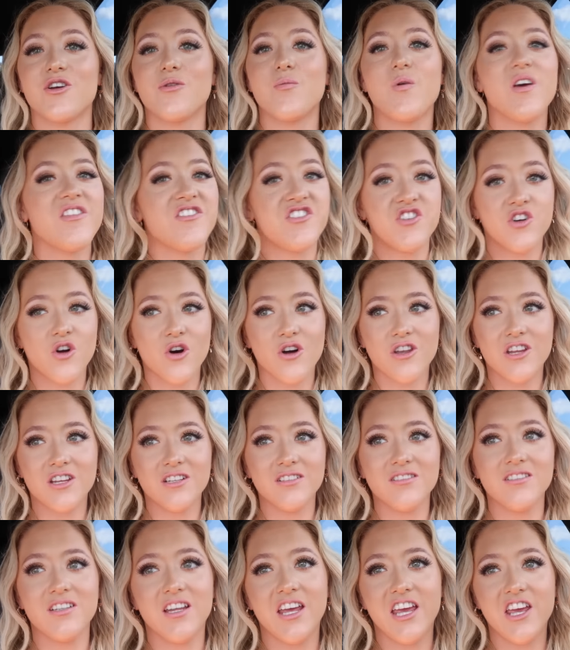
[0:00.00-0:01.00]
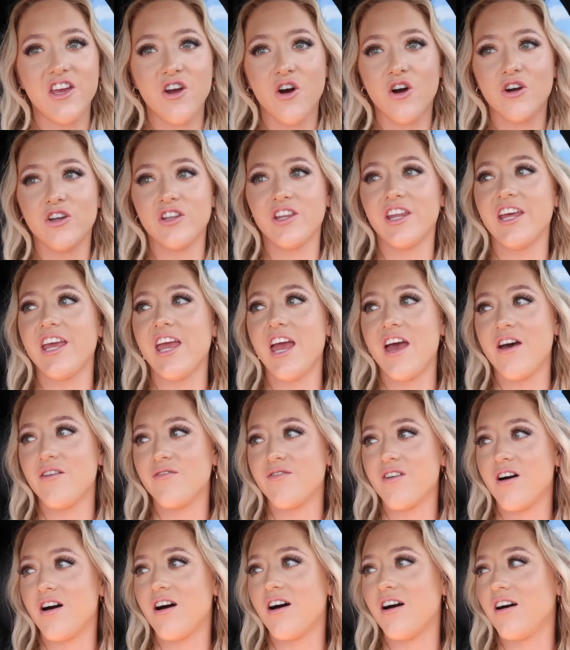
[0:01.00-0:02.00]
So with Jordan, he only
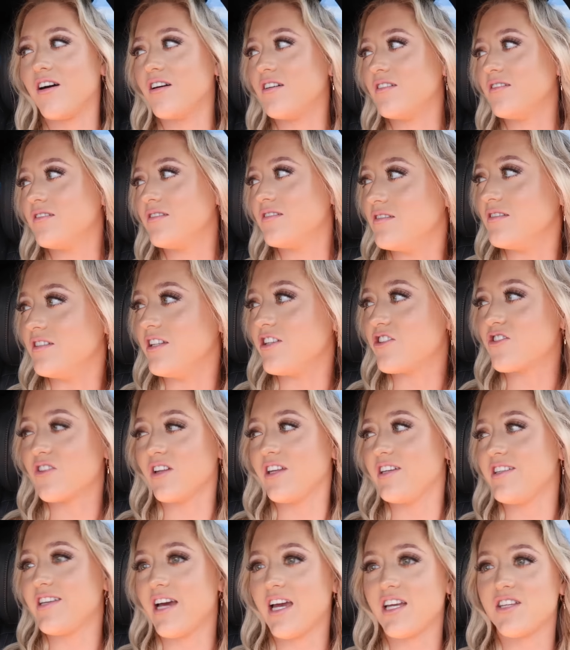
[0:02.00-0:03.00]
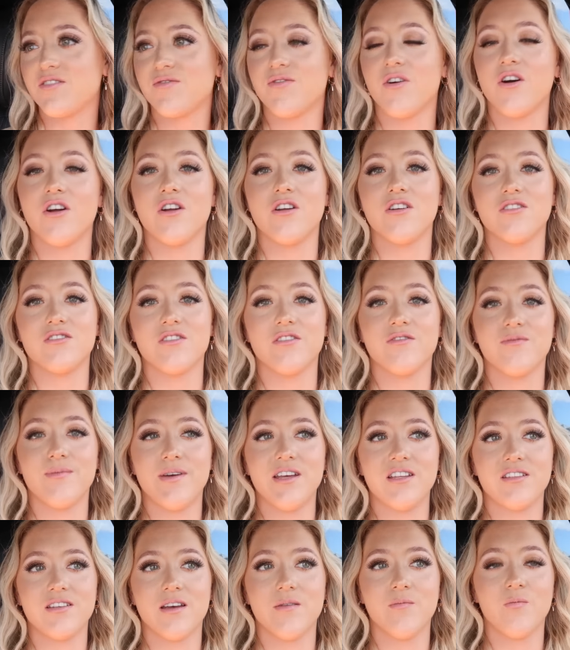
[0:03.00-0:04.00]
ever literally takes photos of
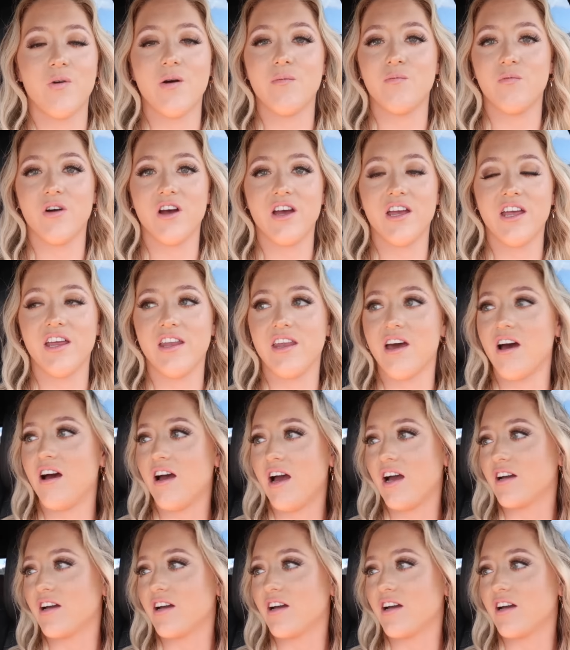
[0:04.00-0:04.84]
me and Sam when we're in our